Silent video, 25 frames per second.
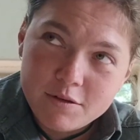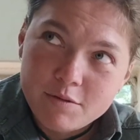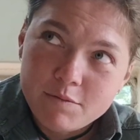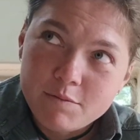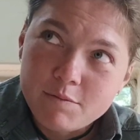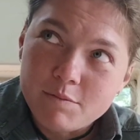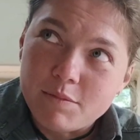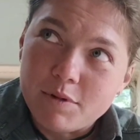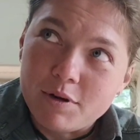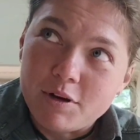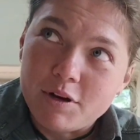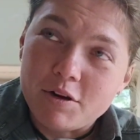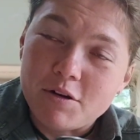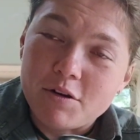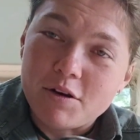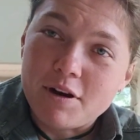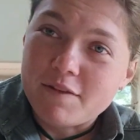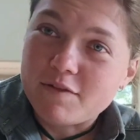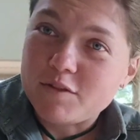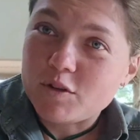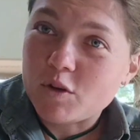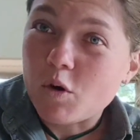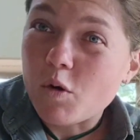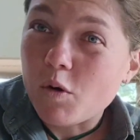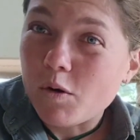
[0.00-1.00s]
But you don't
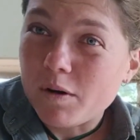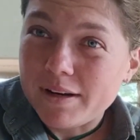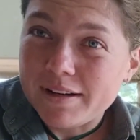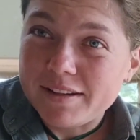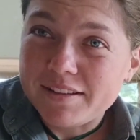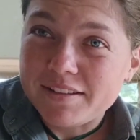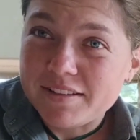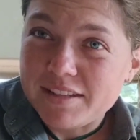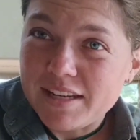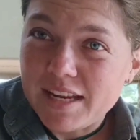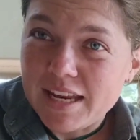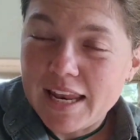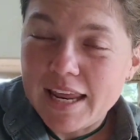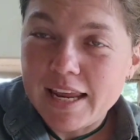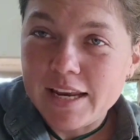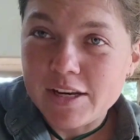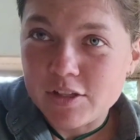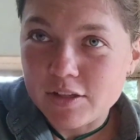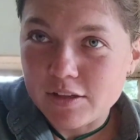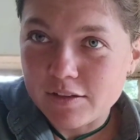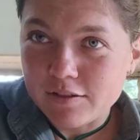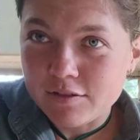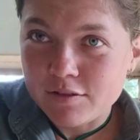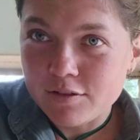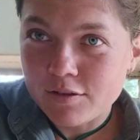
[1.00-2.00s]
have to call it stealing,
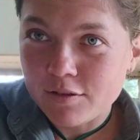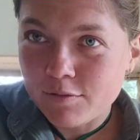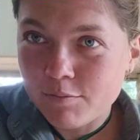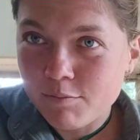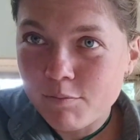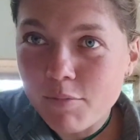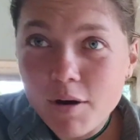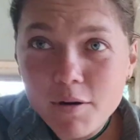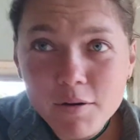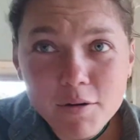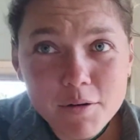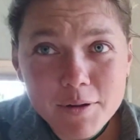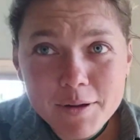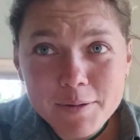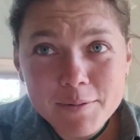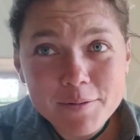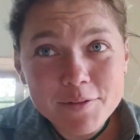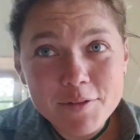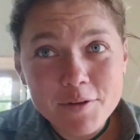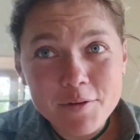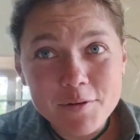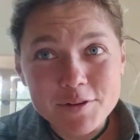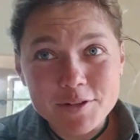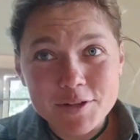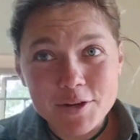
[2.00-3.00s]
just borrowing with
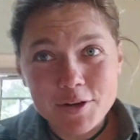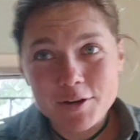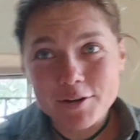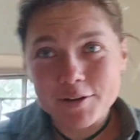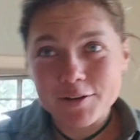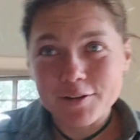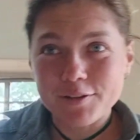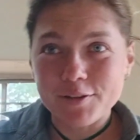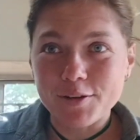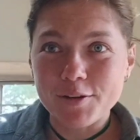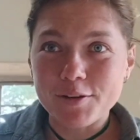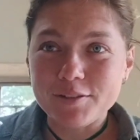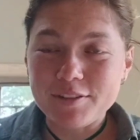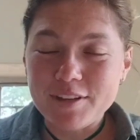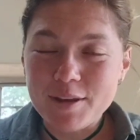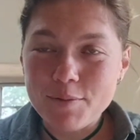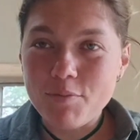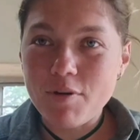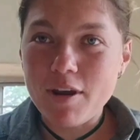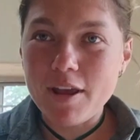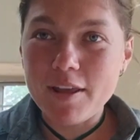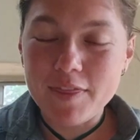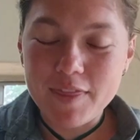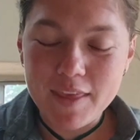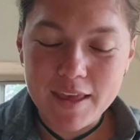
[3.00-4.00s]
no return. So
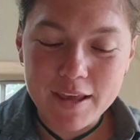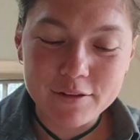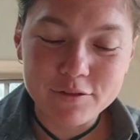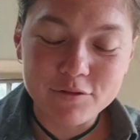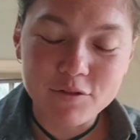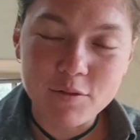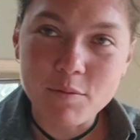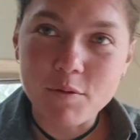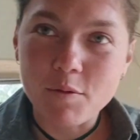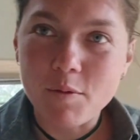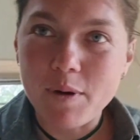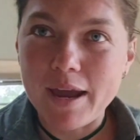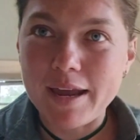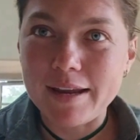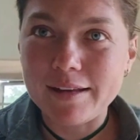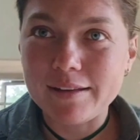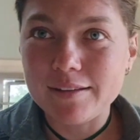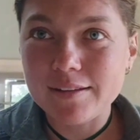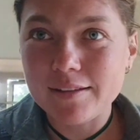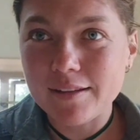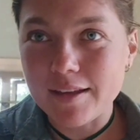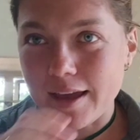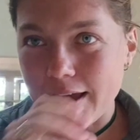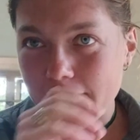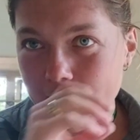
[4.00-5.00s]
separate the eggs from the
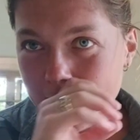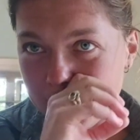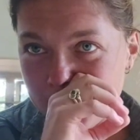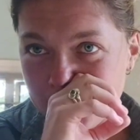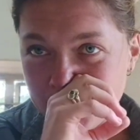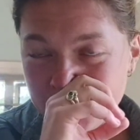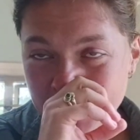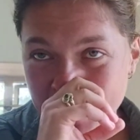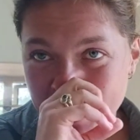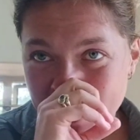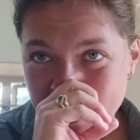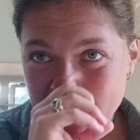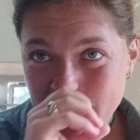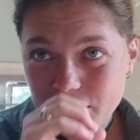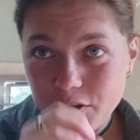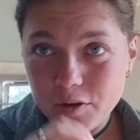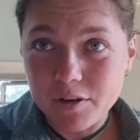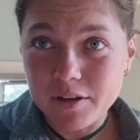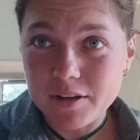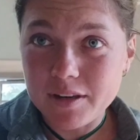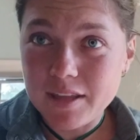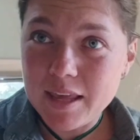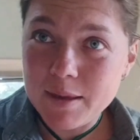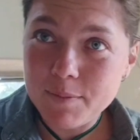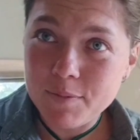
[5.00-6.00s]
whites. You
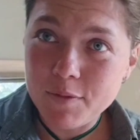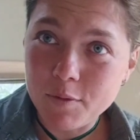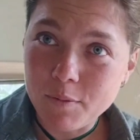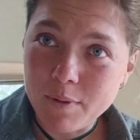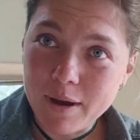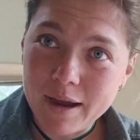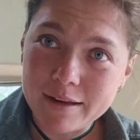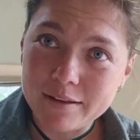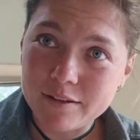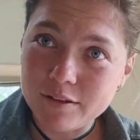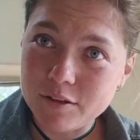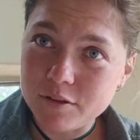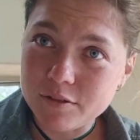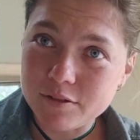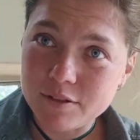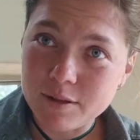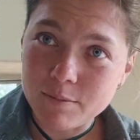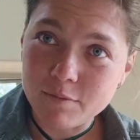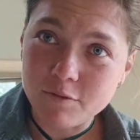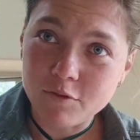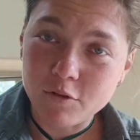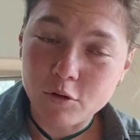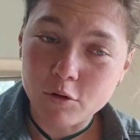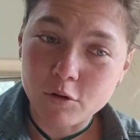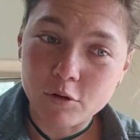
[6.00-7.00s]
can keep the whites, use them
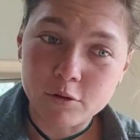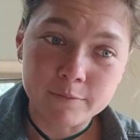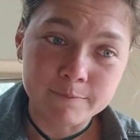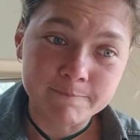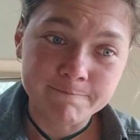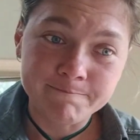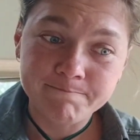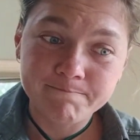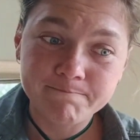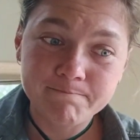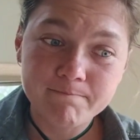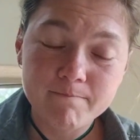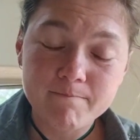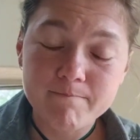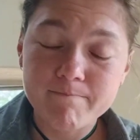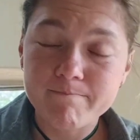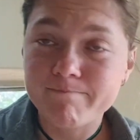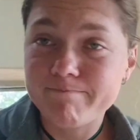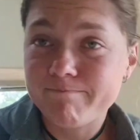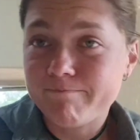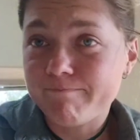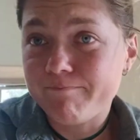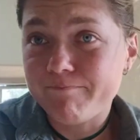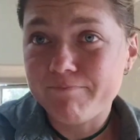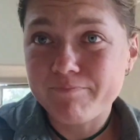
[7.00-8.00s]
for
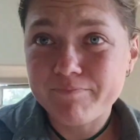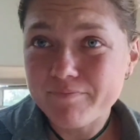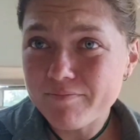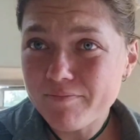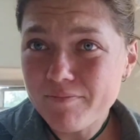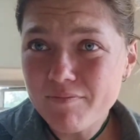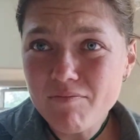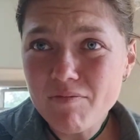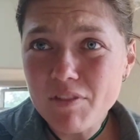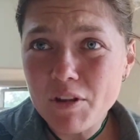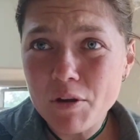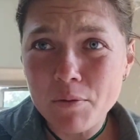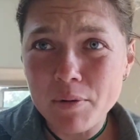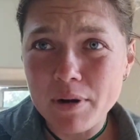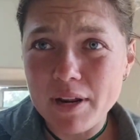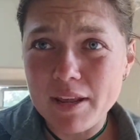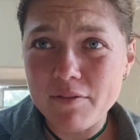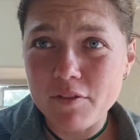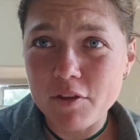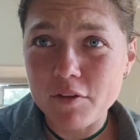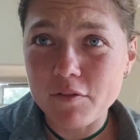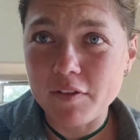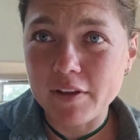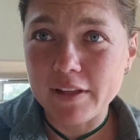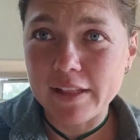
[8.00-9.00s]
whatever
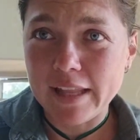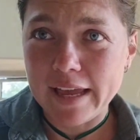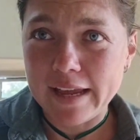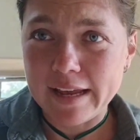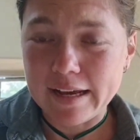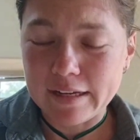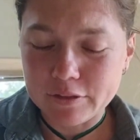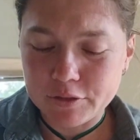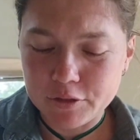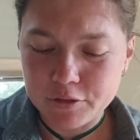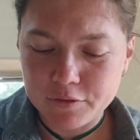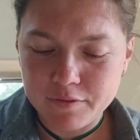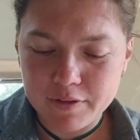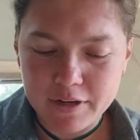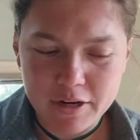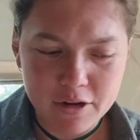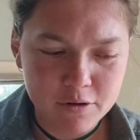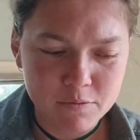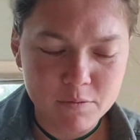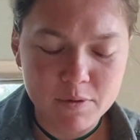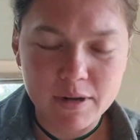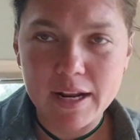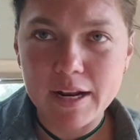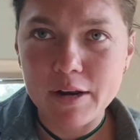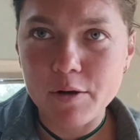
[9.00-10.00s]
you feel like. I'll do a video on
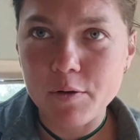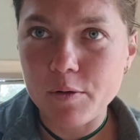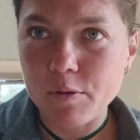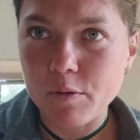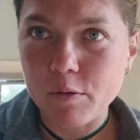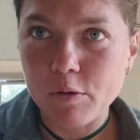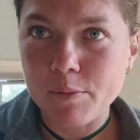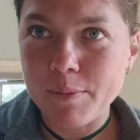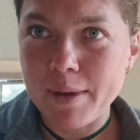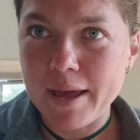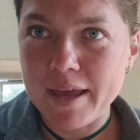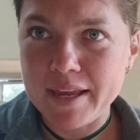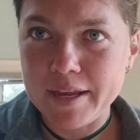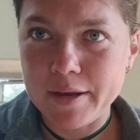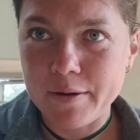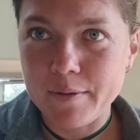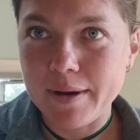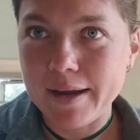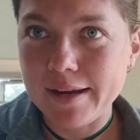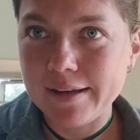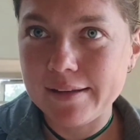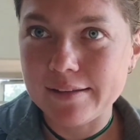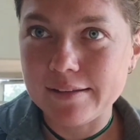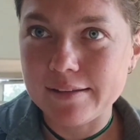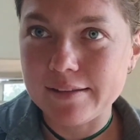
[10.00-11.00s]
what I do with all my egg
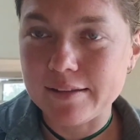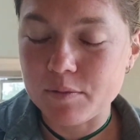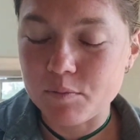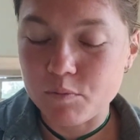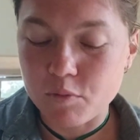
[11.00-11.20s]
whites at some